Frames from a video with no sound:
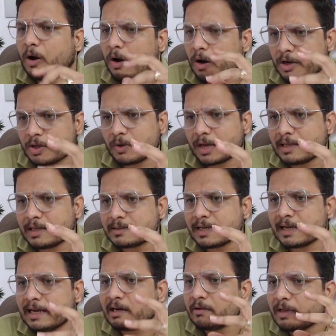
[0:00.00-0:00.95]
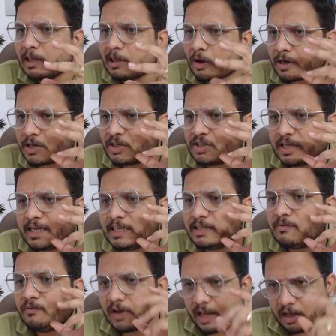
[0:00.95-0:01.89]
or you can say it will not
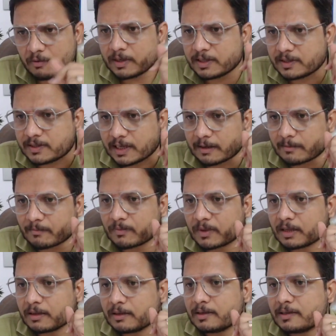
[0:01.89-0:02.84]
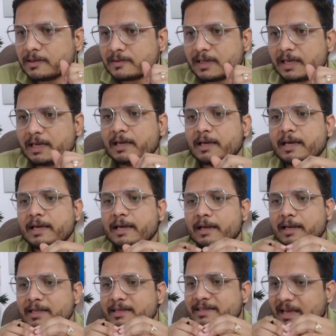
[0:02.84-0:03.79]
change frequency. See
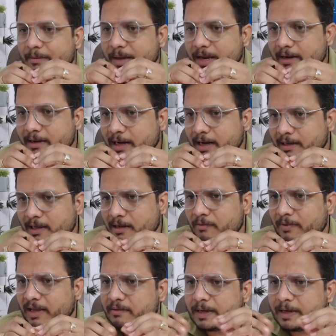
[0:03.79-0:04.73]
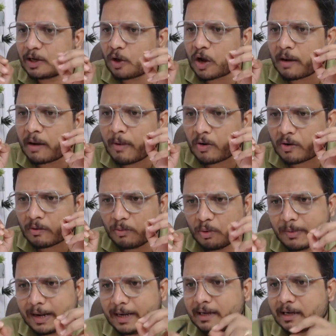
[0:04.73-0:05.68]
here in semiconductor when we talk about
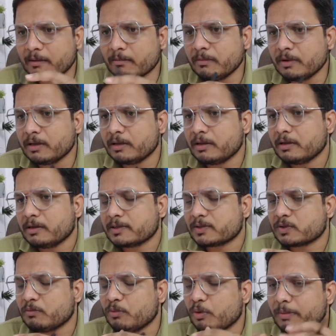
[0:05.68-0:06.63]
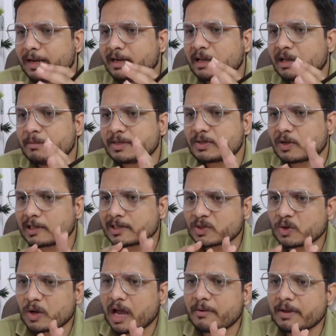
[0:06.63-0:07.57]
momentum, so momentum is
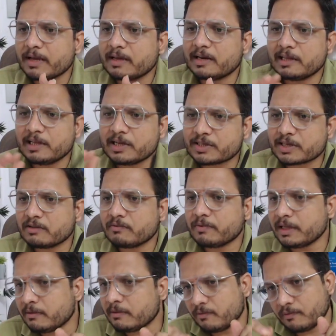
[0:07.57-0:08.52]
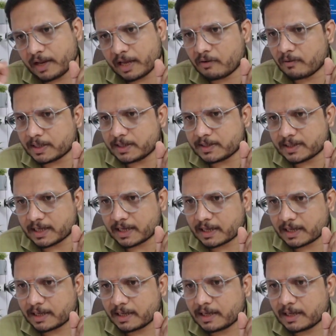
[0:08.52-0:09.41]
also having relation with frequency,